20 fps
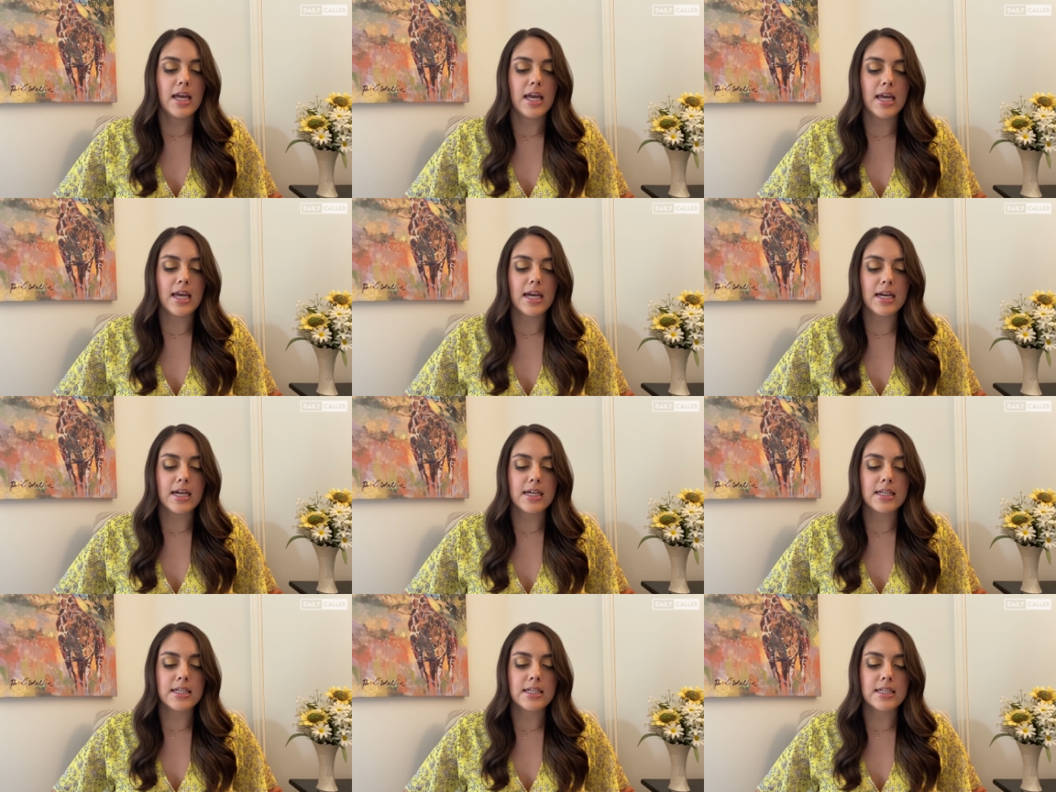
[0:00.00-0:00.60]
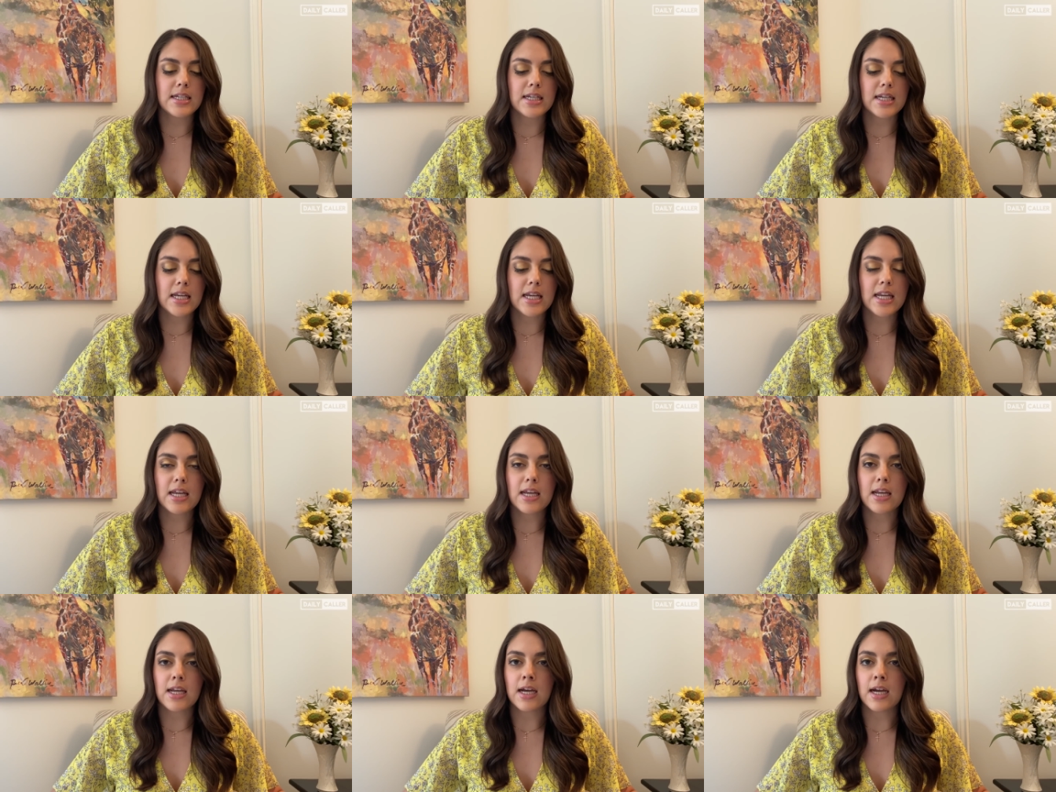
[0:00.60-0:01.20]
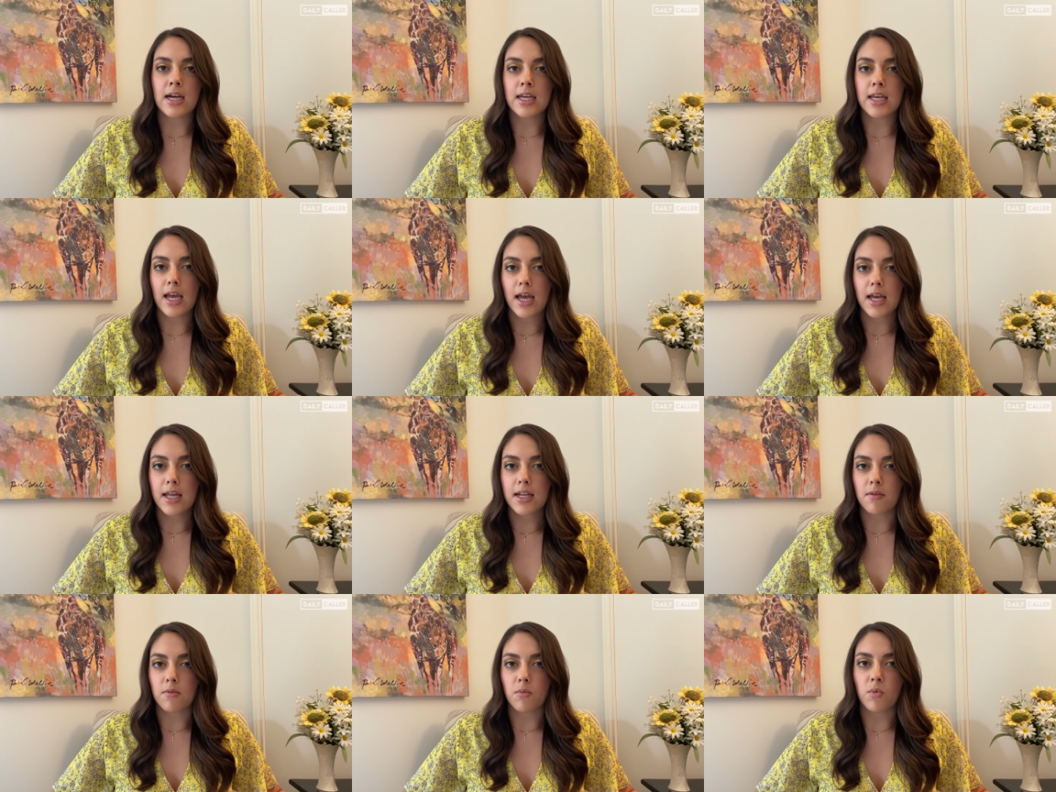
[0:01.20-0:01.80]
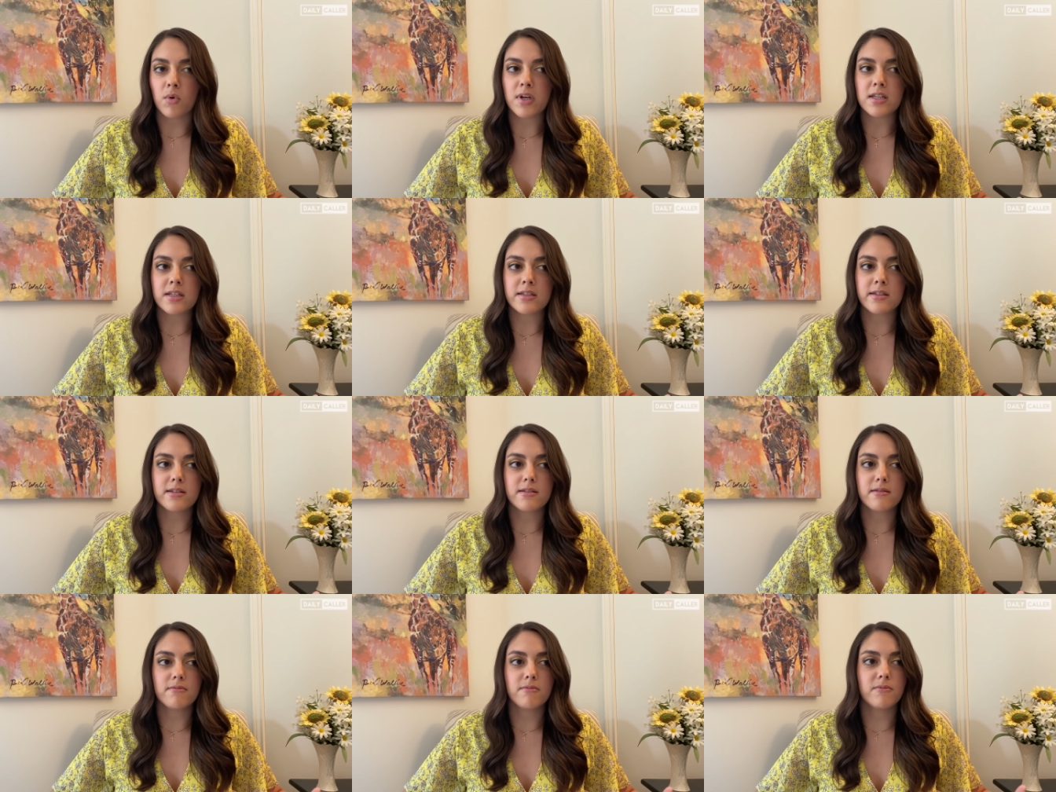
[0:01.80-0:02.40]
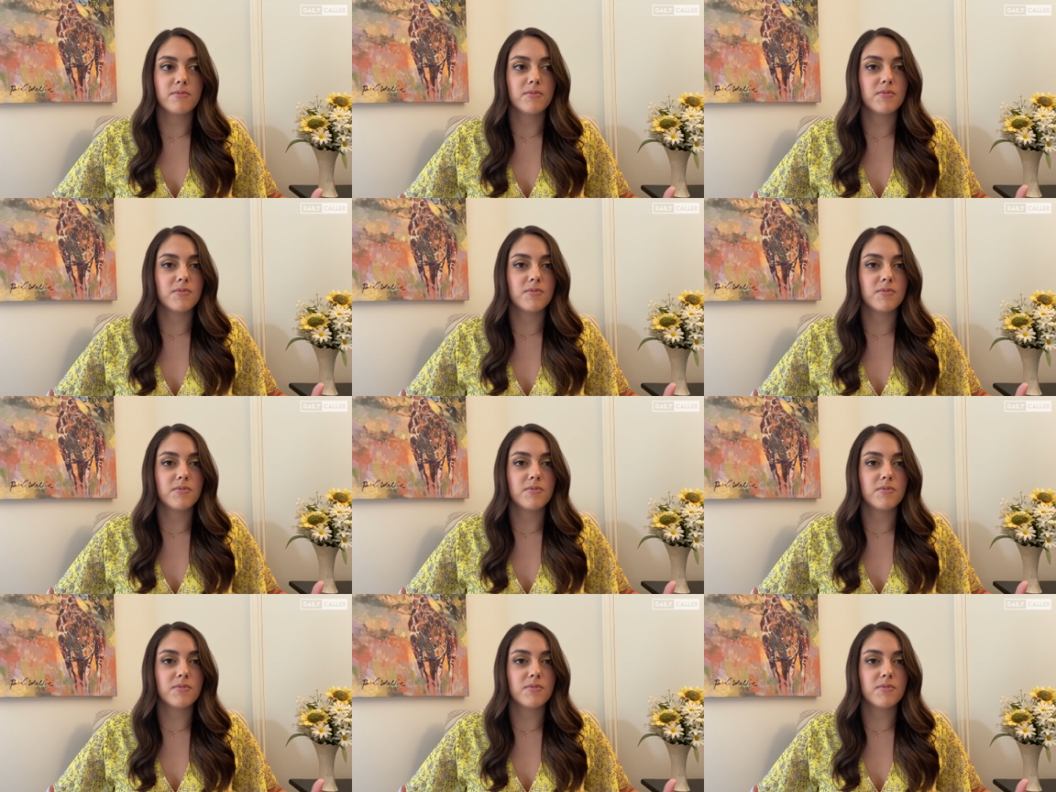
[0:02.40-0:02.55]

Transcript: And he, again, was